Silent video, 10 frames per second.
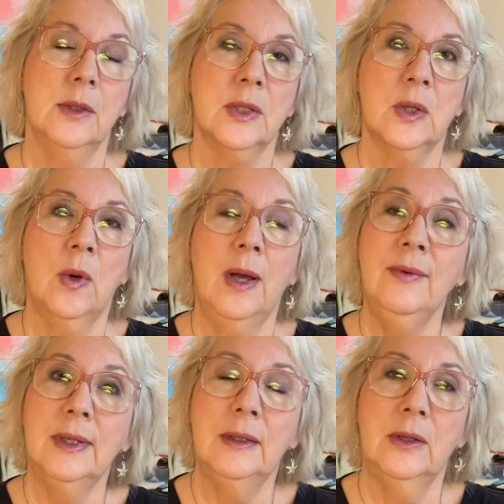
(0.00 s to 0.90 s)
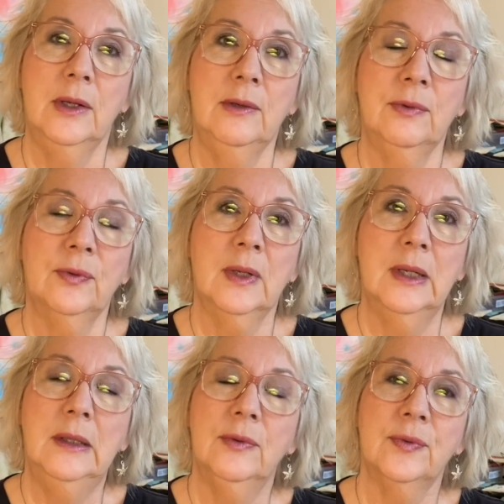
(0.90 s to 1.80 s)
So I've done a lot of
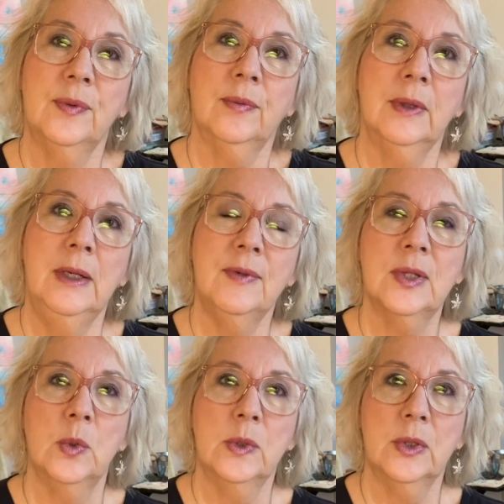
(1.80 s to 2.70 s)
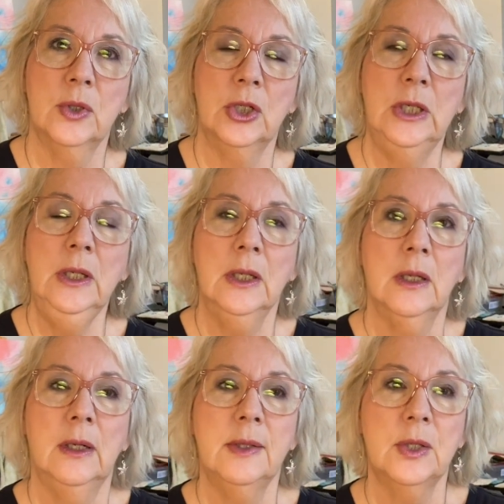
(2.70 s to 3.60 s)
kind of soul searching.
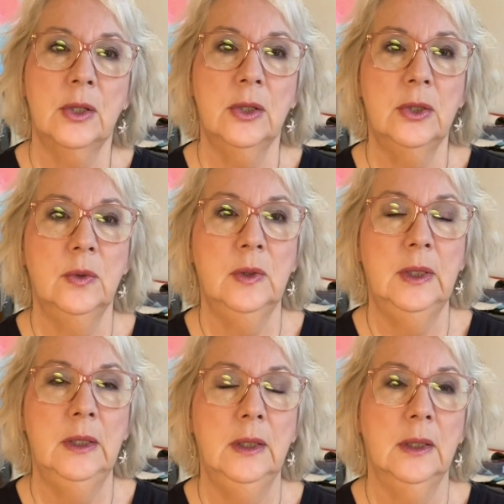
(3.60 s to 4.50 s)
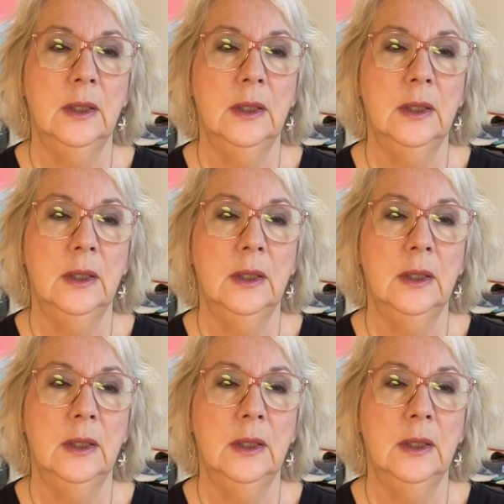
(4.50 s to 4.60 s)
I started doing